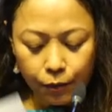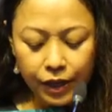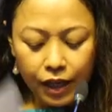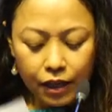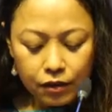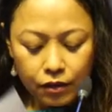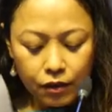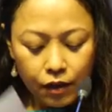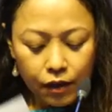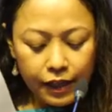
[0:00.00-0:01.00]

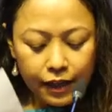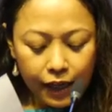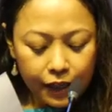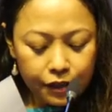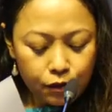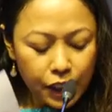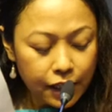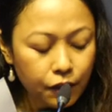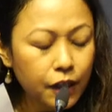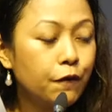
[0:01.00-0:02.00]

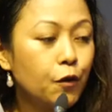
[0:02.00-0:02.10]
if